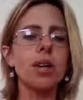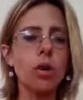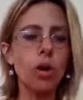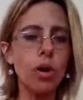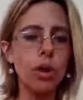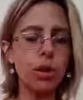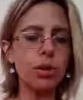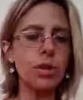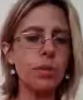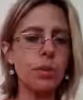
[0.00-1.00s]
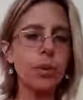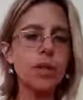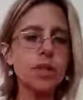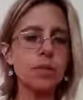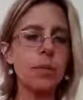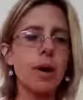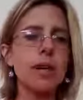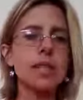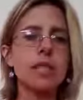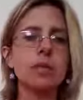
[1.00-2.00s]
in all those important
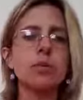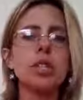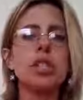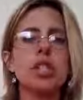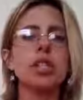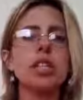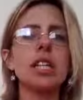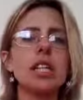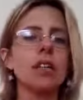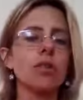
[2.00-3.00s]
parts in which the